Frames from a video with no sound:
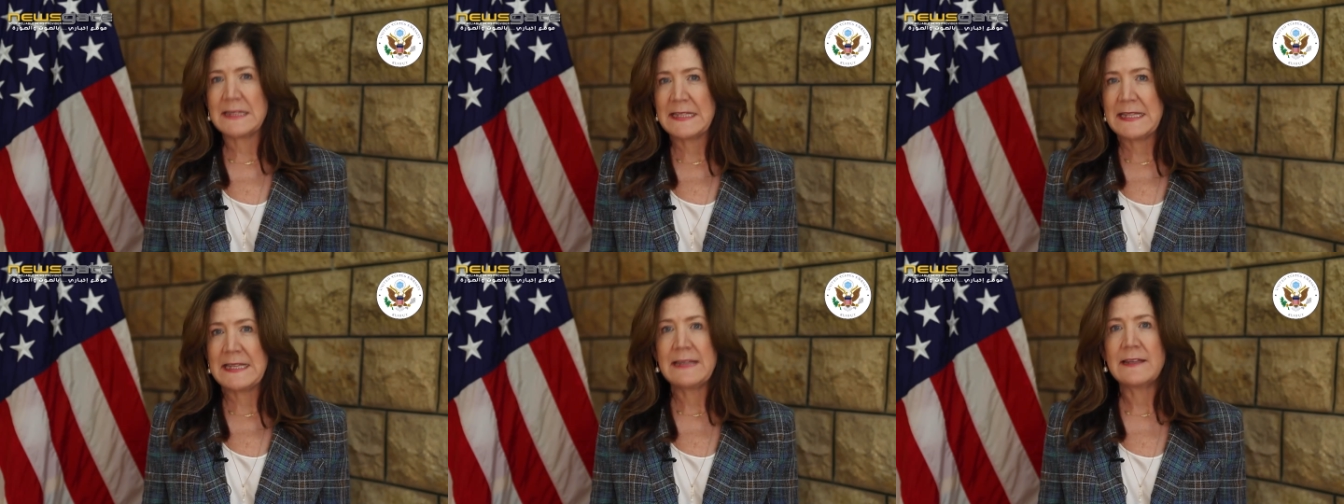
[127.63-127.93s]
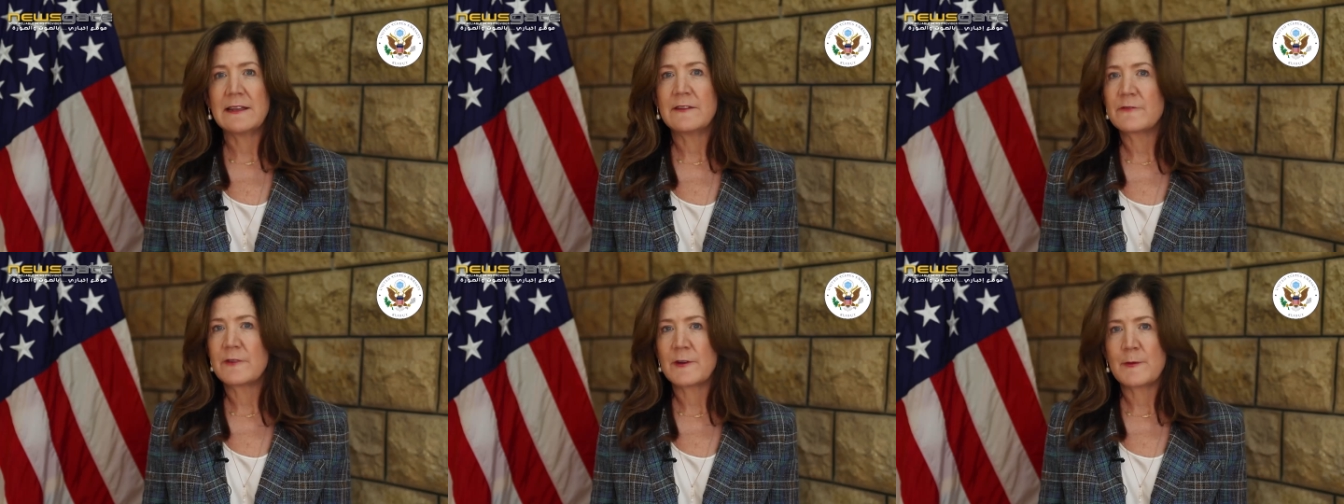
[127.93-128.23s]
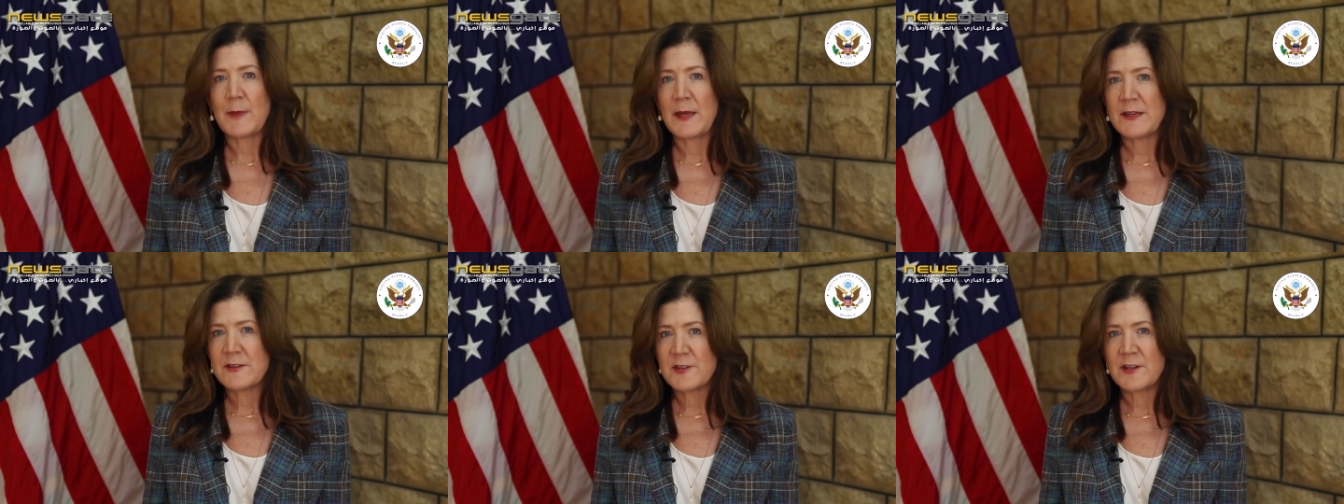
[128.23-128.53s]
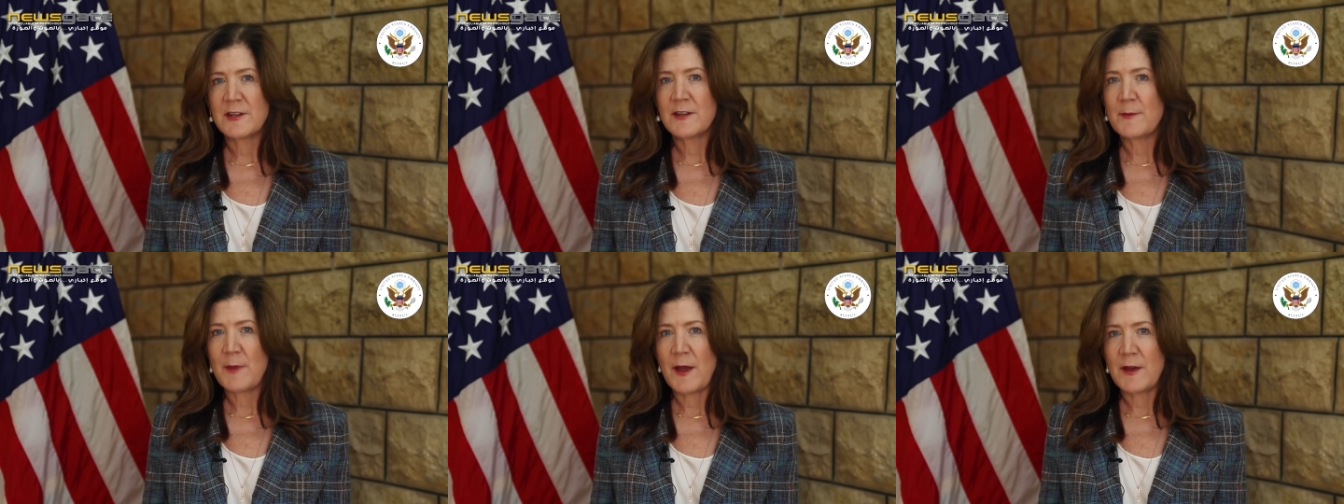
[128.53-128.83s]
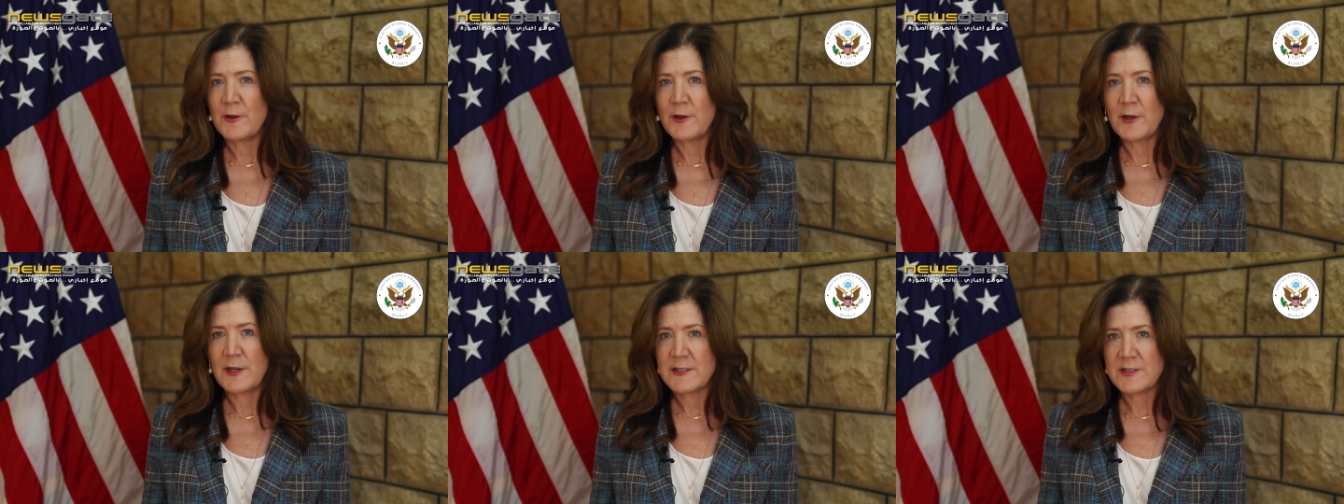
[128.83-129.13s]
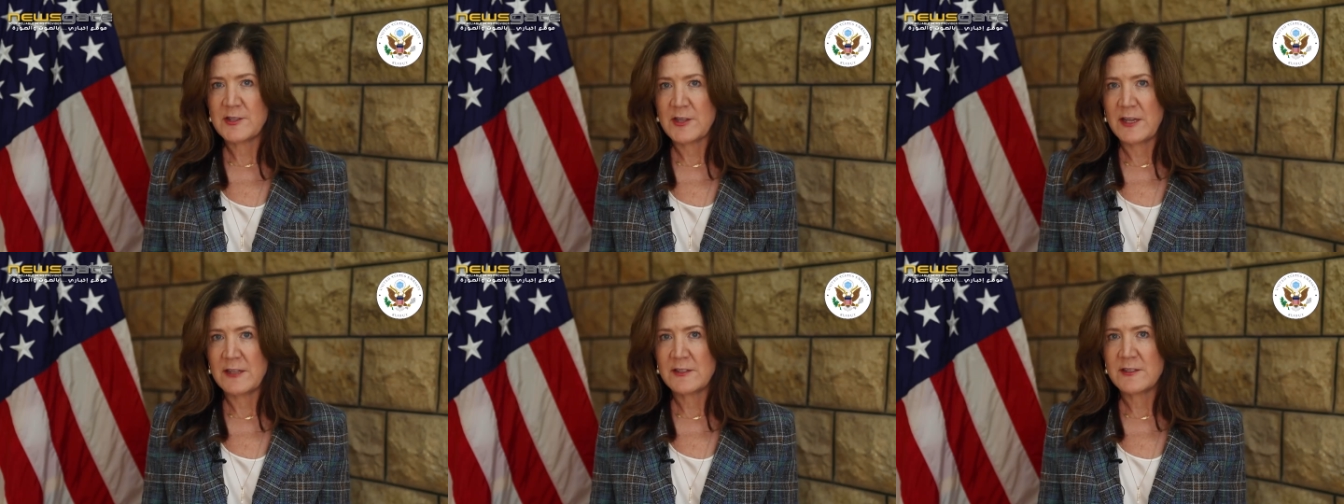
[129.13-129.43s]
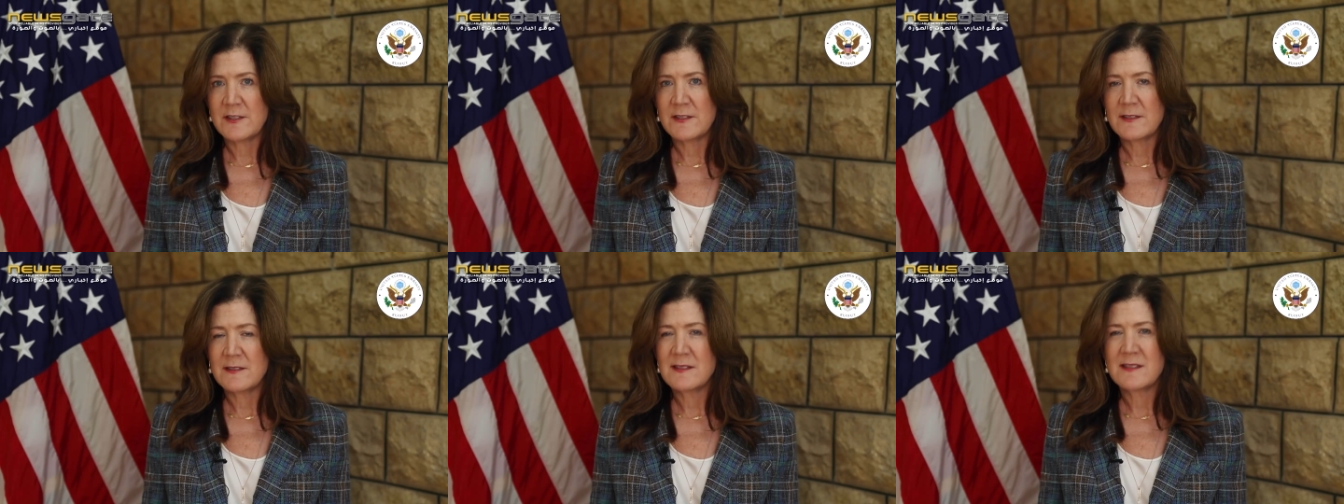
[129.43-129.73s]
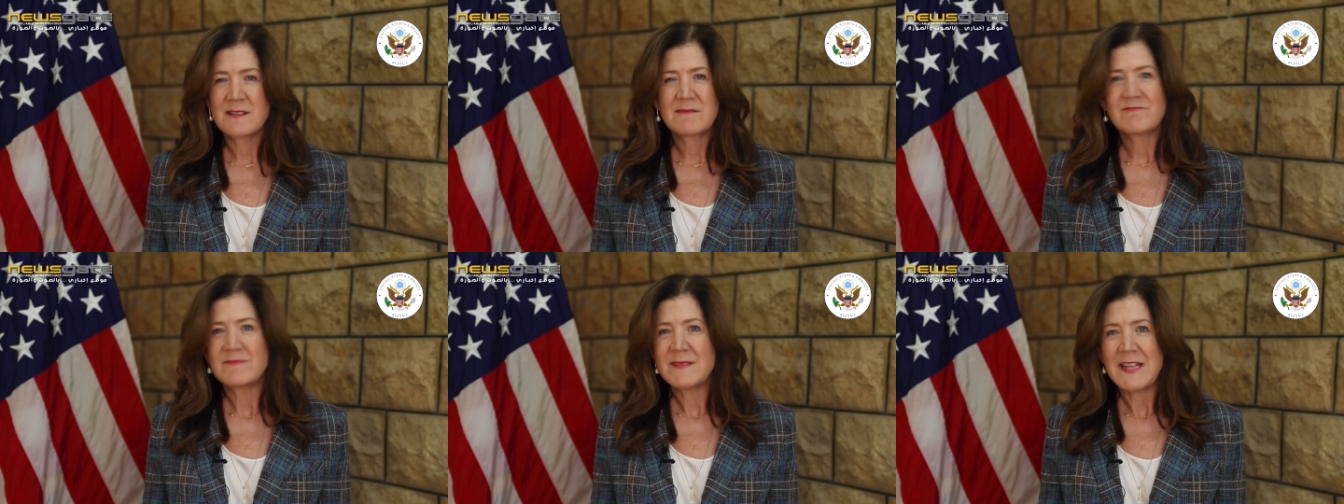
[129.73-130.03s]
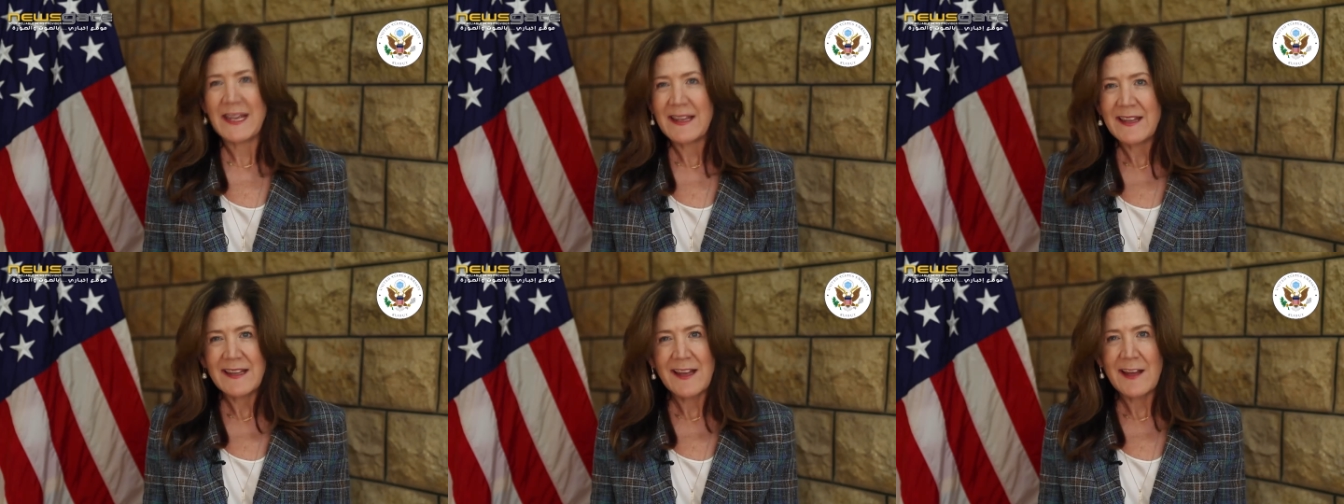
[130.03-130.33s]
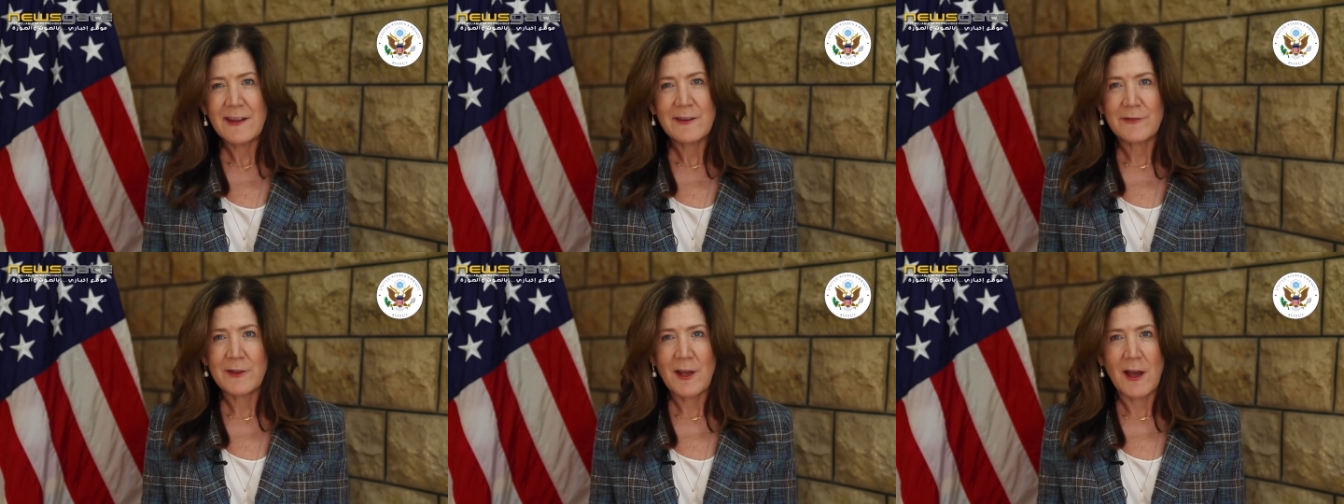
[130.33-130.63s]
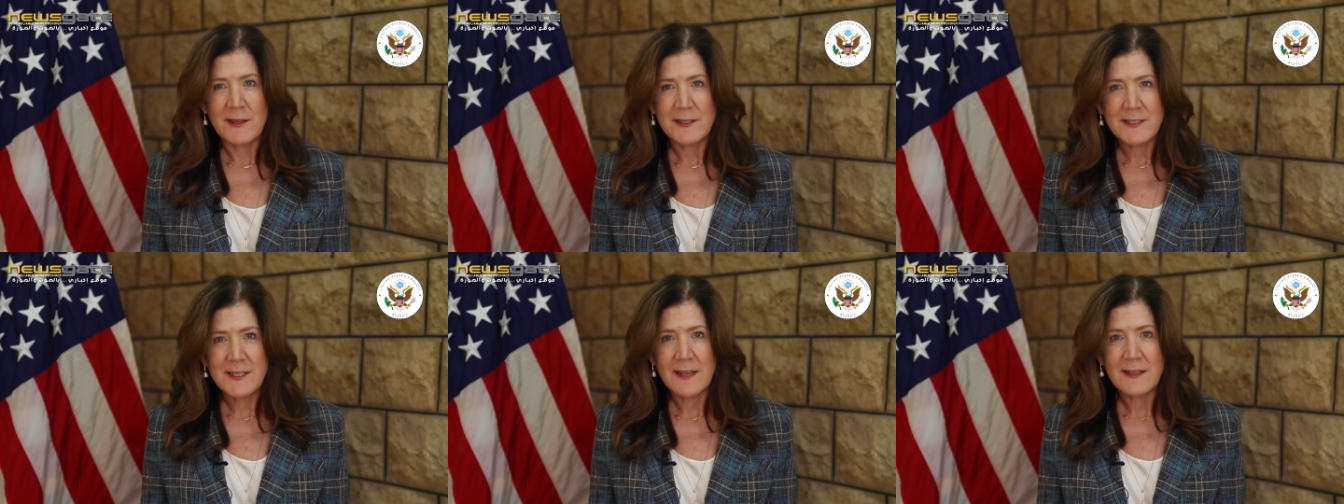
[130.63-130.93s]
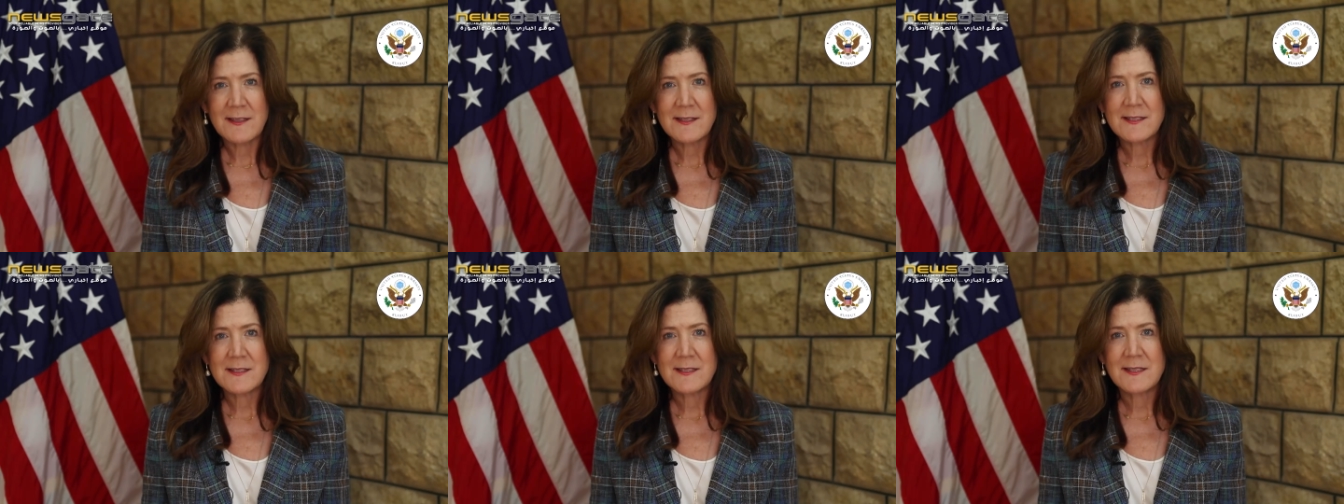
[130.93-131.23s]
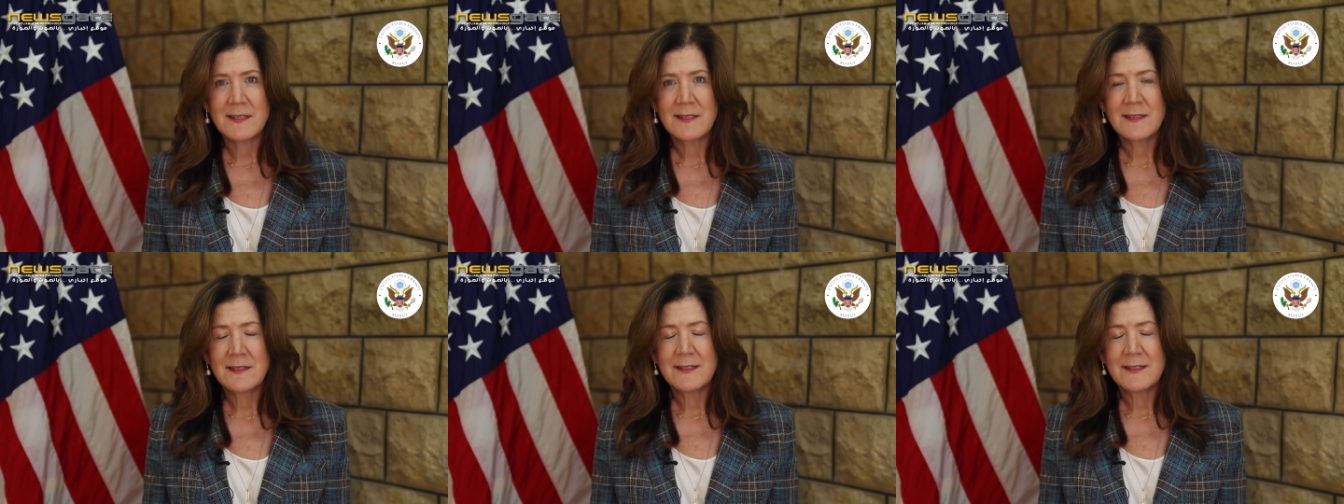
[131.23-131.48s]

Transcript: leak information about our exchanges, taken out of context.